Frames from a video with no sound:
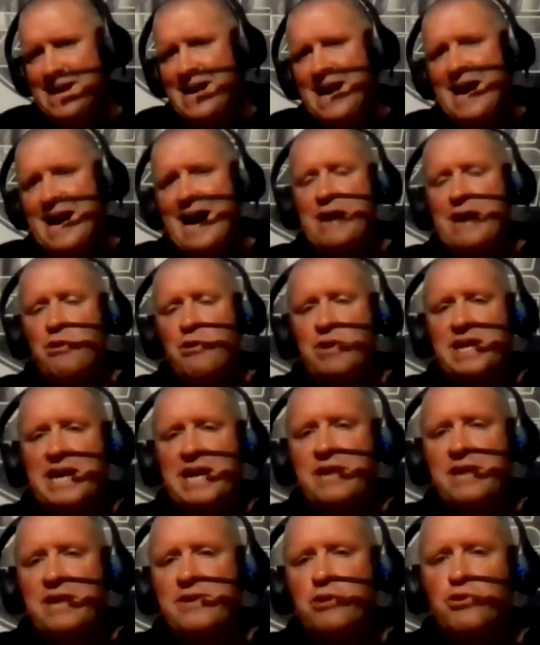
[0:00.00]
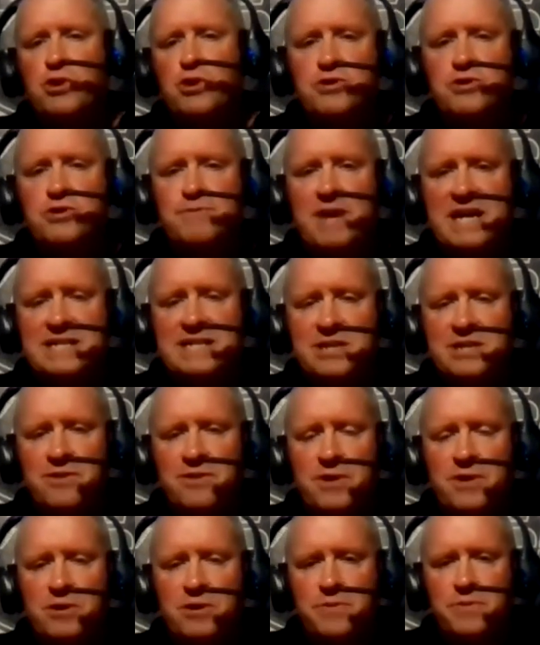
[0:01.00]
already kind of introduced myself
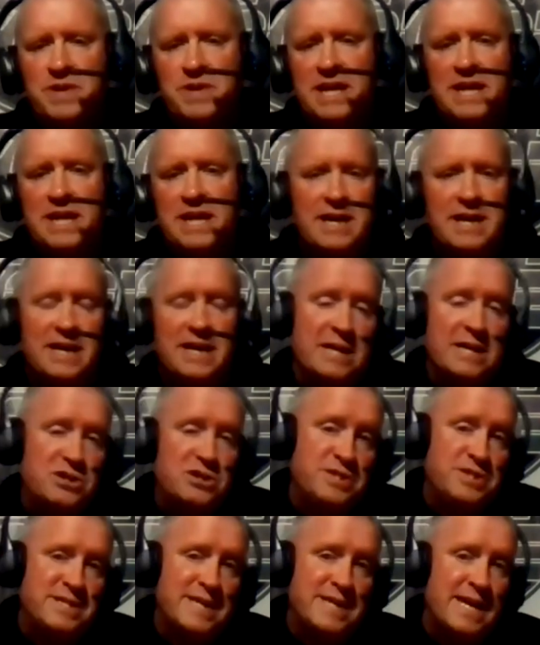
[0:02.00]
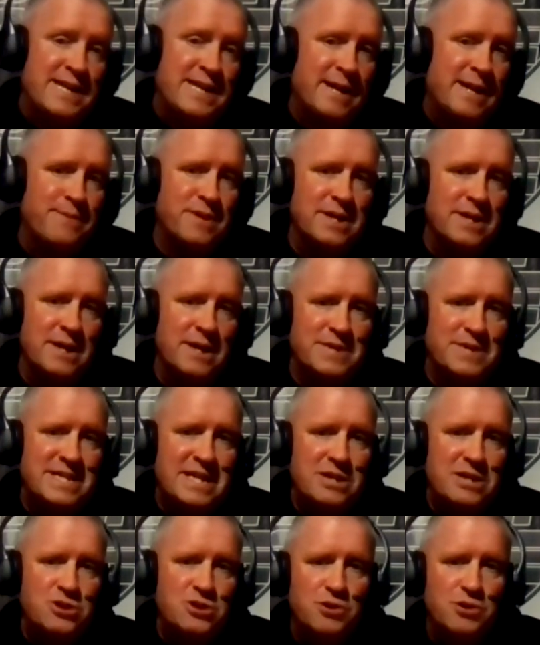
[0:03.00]
there at the beginning. Again, I should say that I'm a
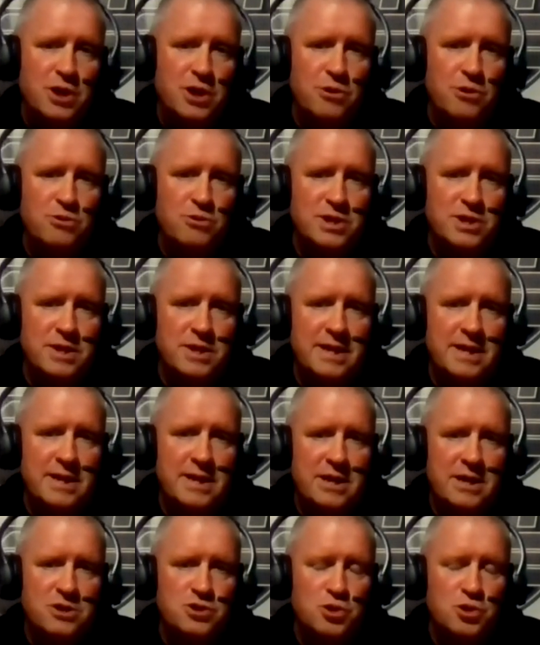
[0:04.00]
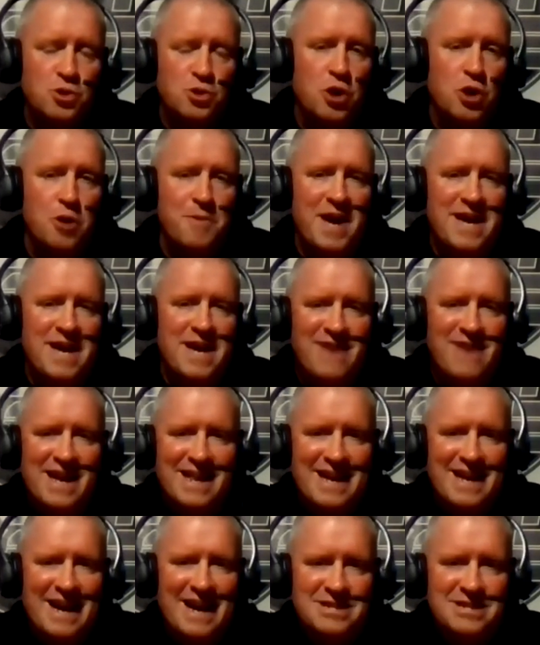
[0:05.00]
teacher coach at a school called Paint Valley
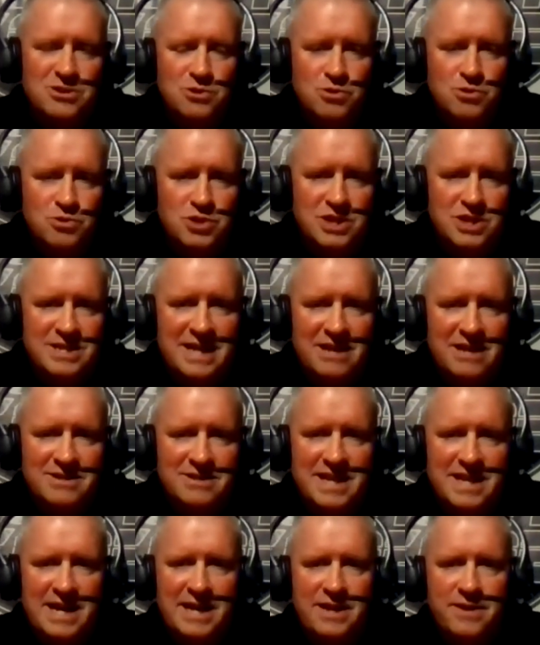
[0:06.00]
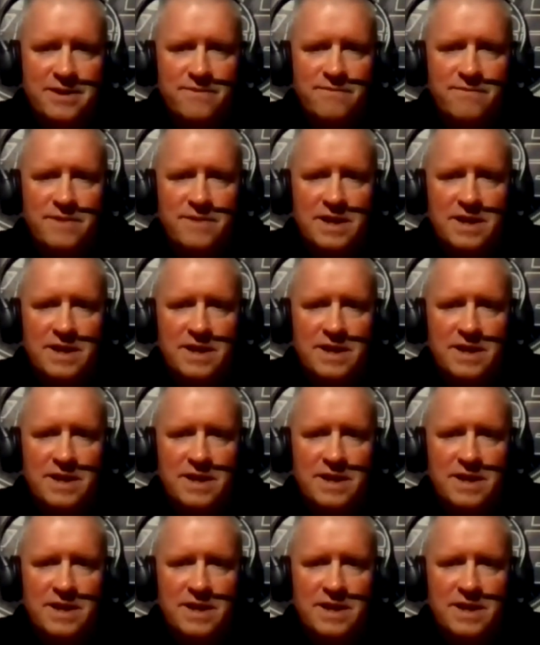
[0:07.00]
High School, just outside of